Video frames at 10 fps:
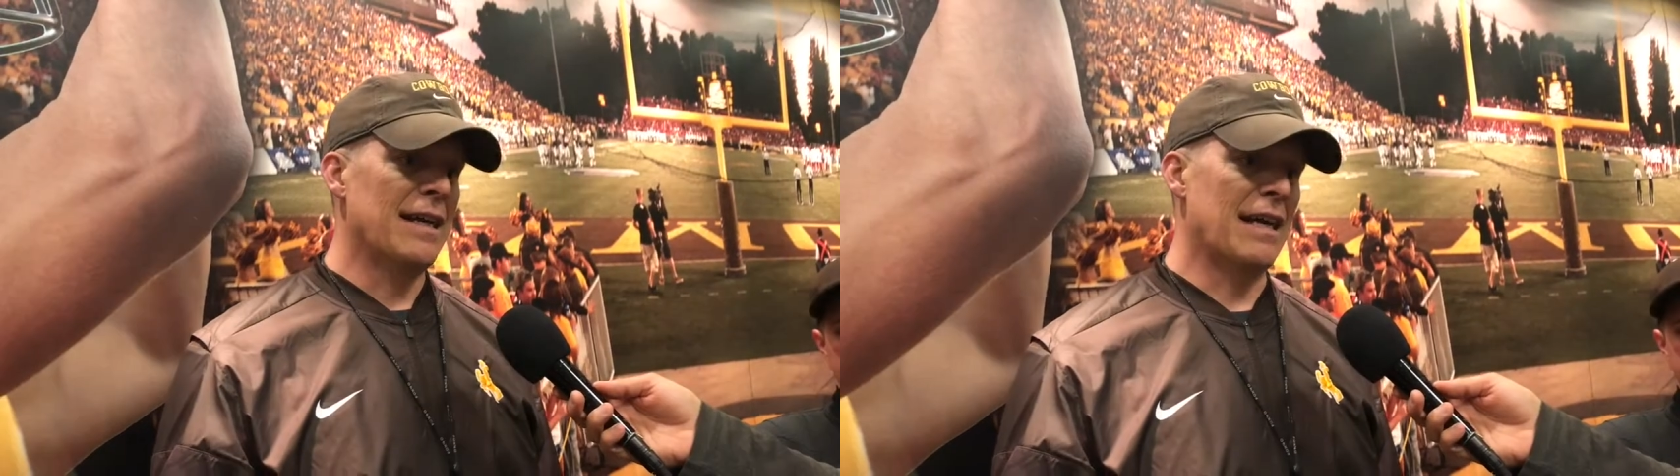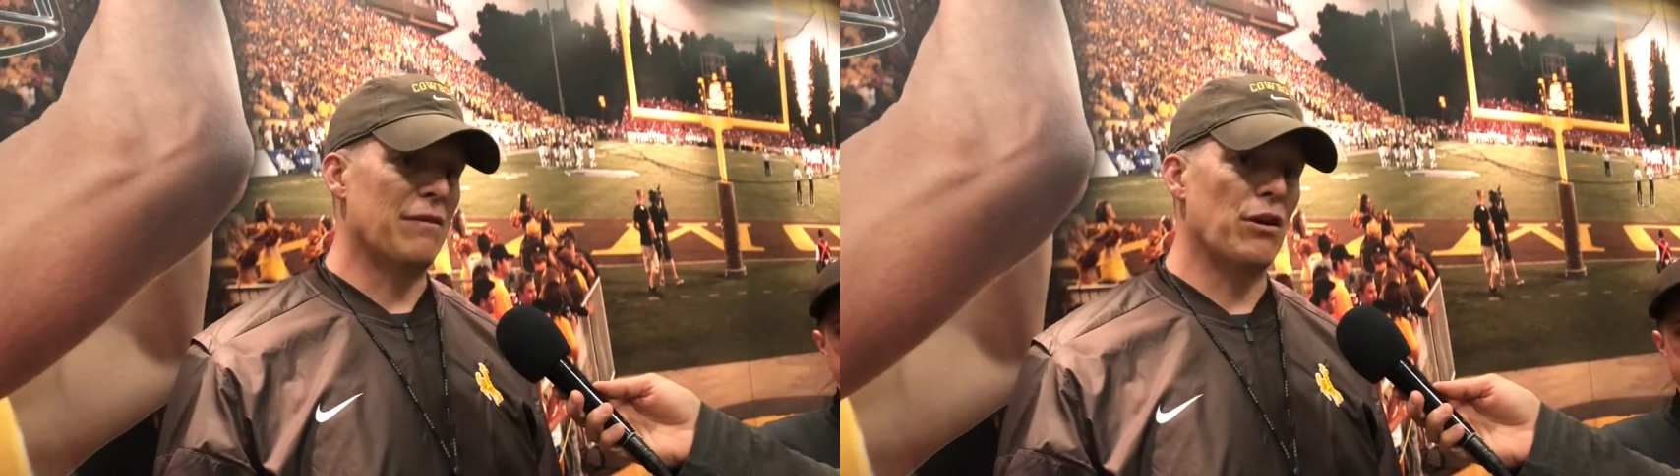
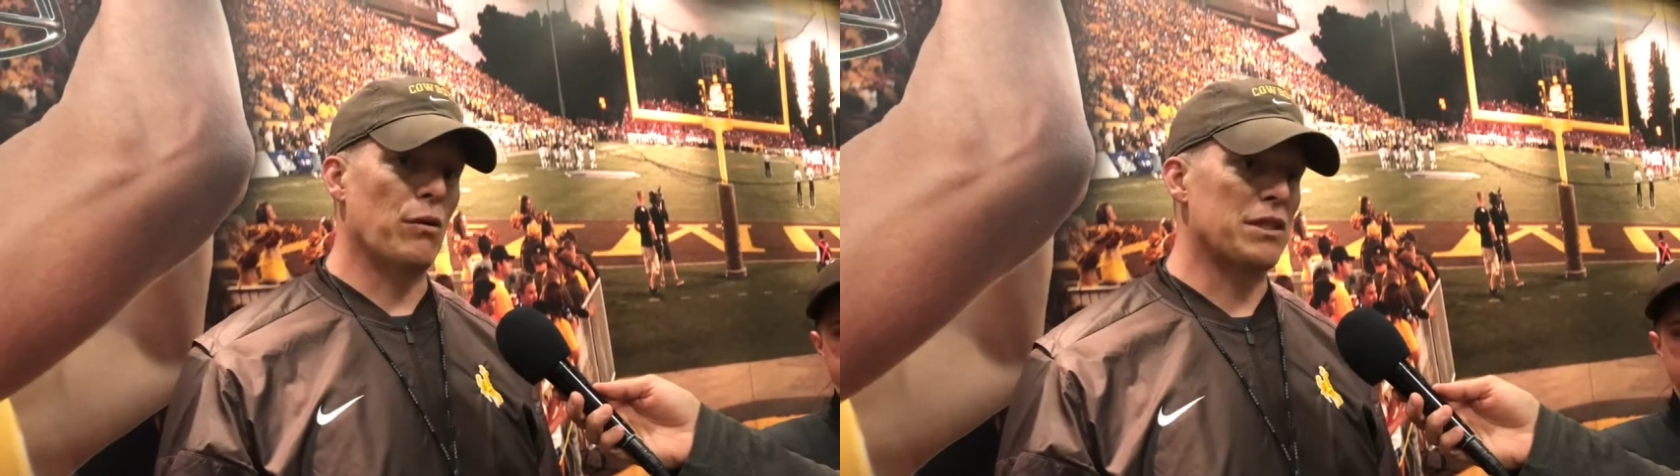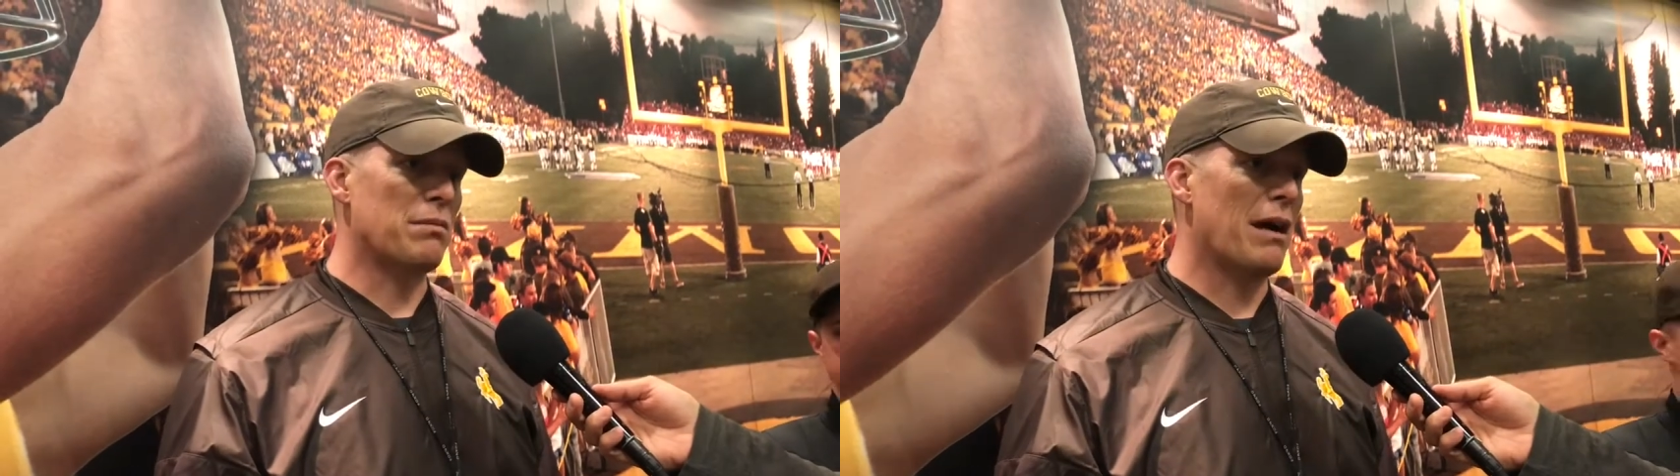even
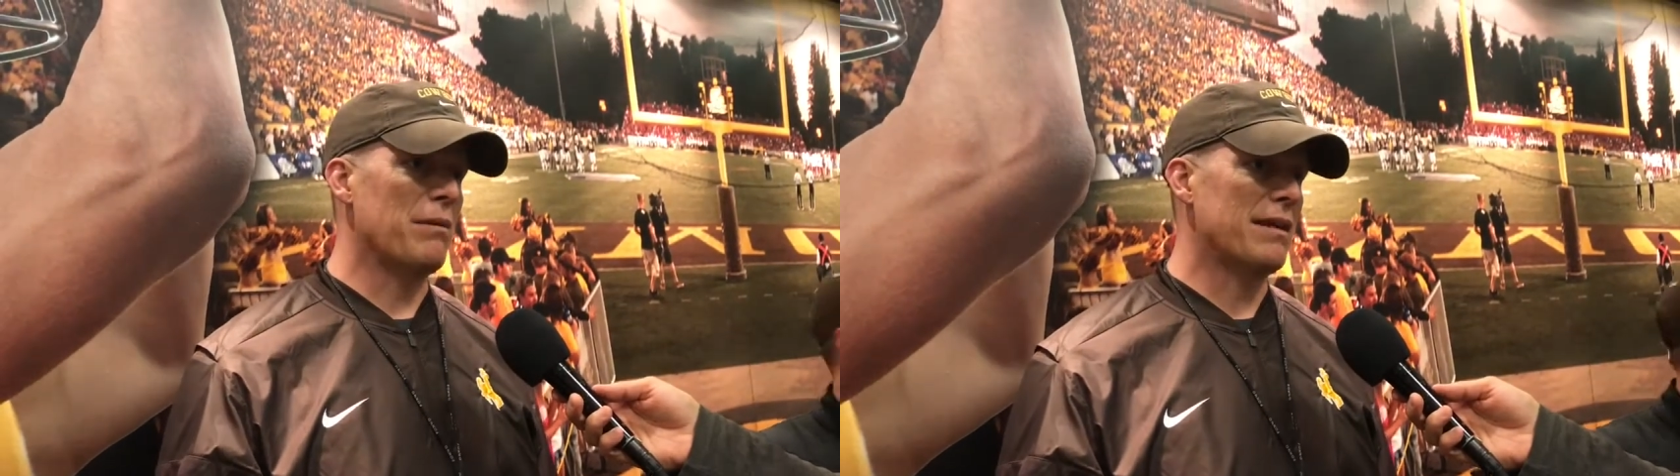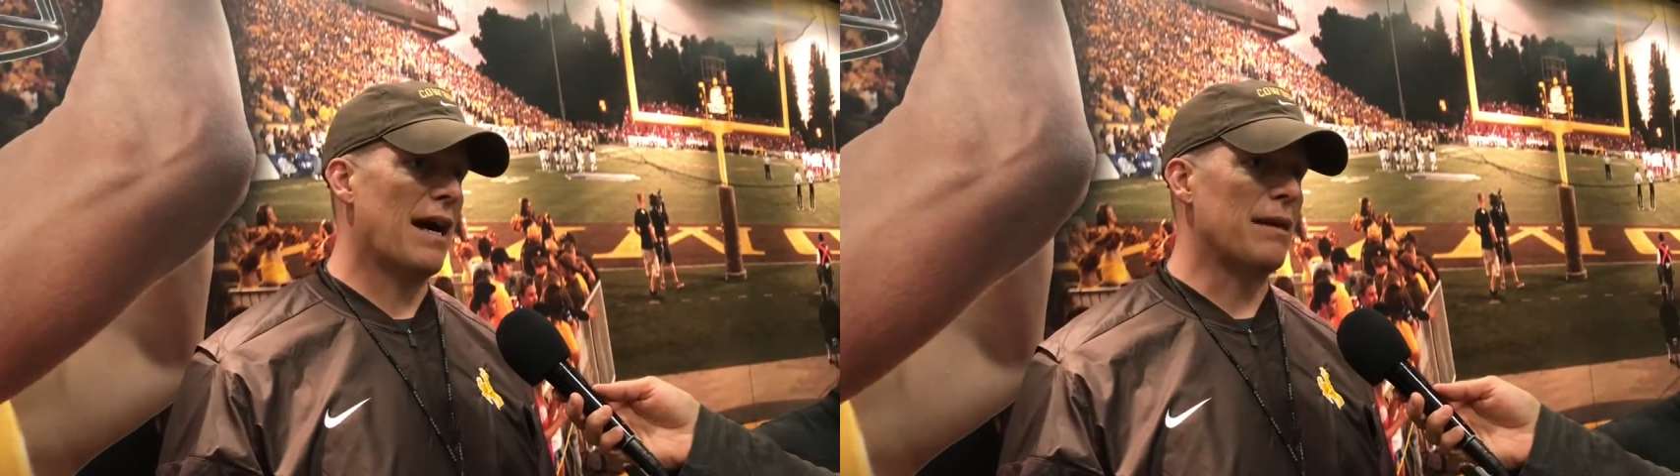though he's
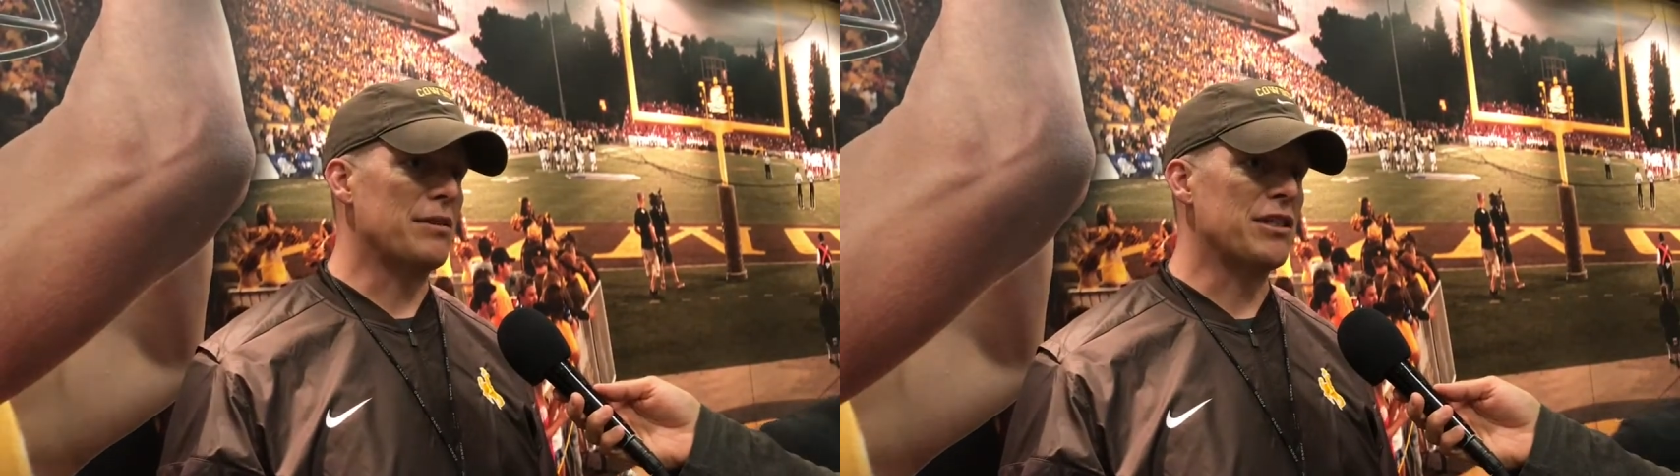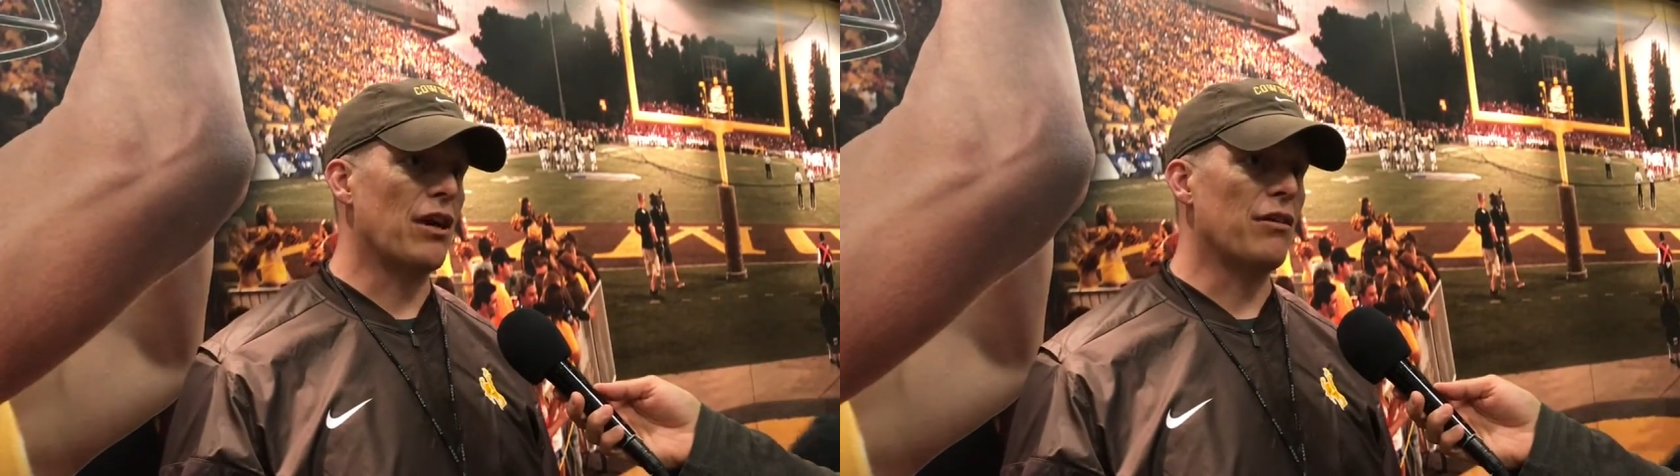probably not
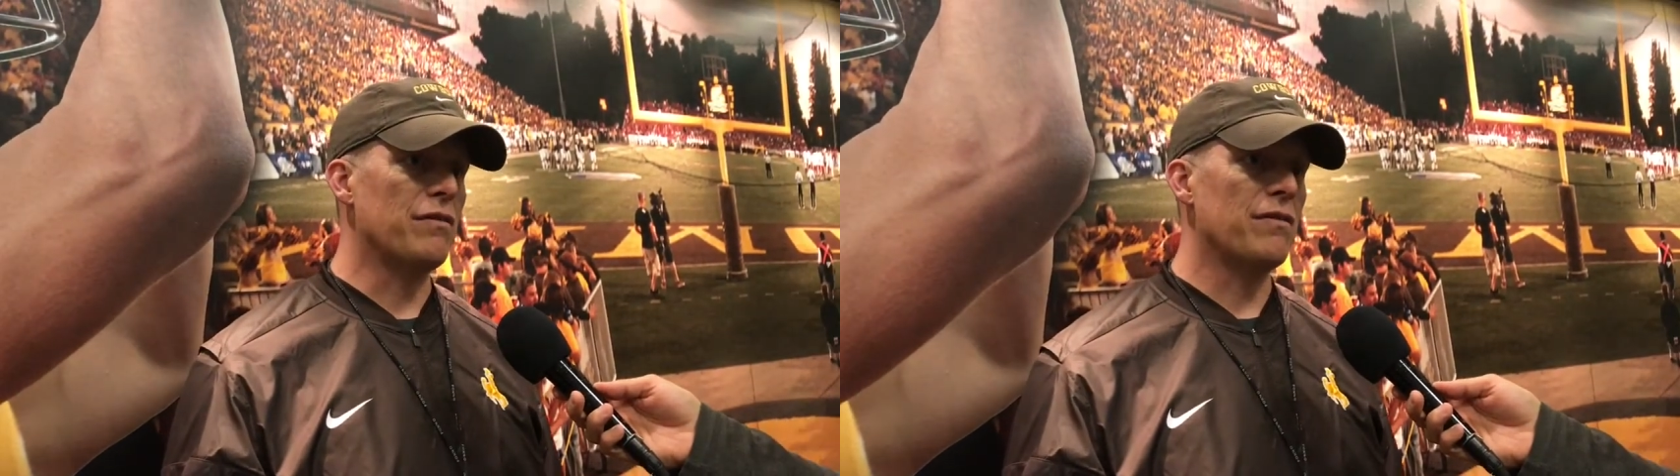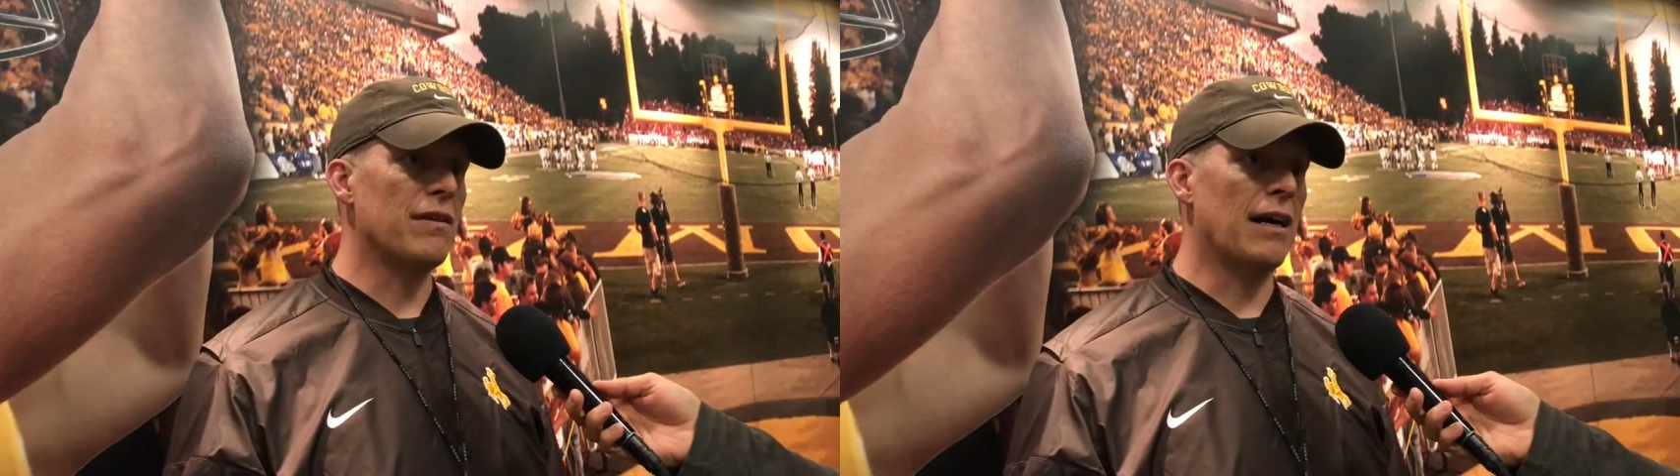
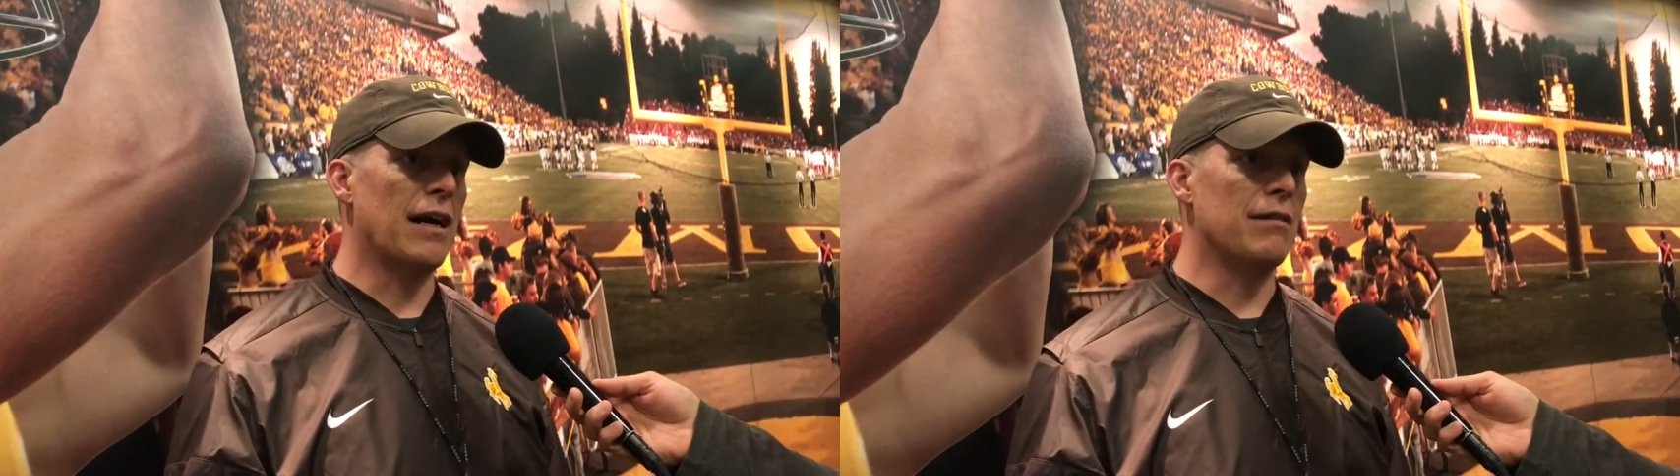himself,